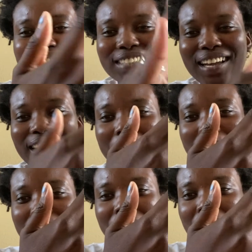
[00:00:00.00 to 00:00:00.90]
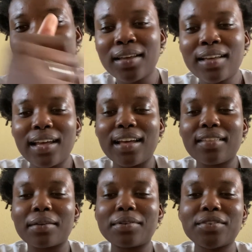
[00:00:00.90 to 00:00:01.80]
time. And um,
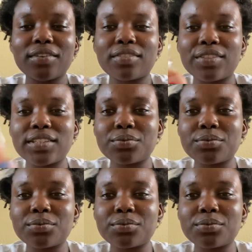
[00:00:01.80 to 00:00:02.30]
then we've got this